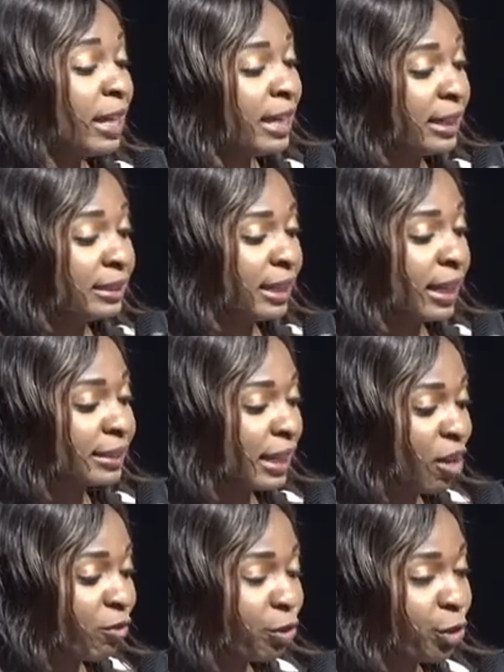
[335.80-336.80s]
It takes
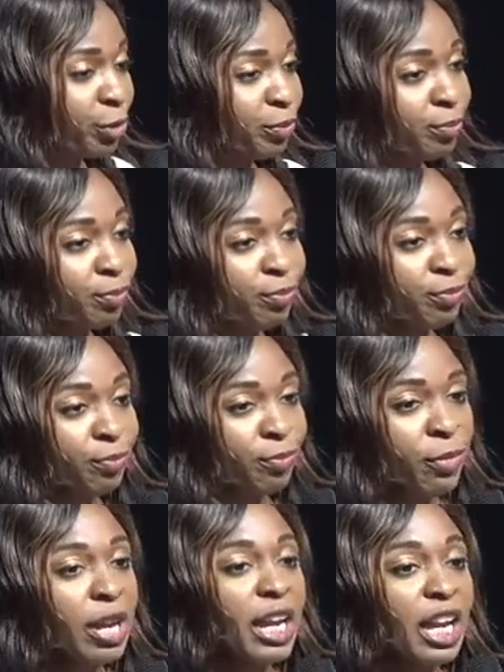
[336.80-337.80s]
effort,
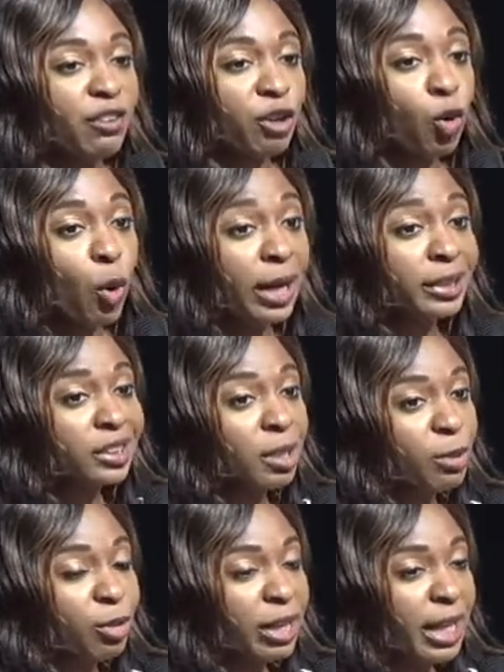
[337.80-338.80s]
it requires
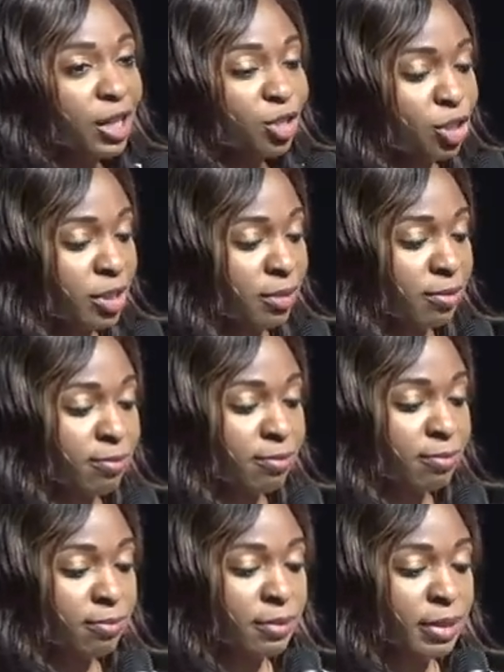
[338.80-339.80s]
communication,
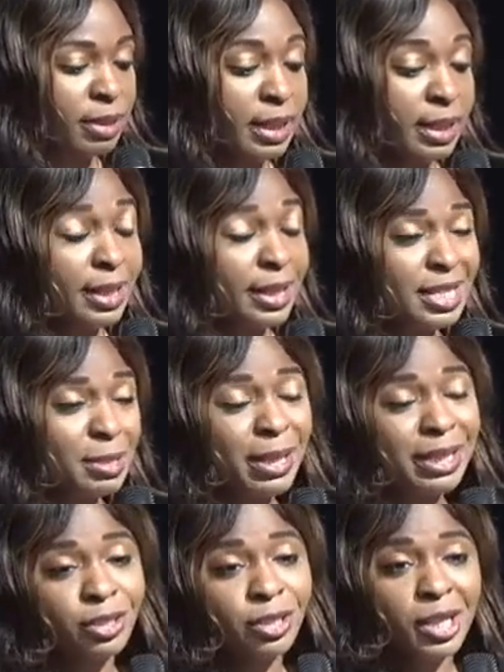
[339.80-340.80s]
it's
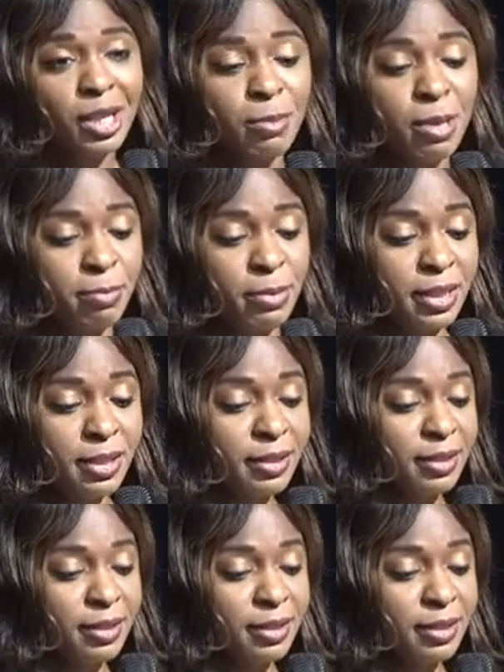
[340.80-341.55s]
based on a commitment.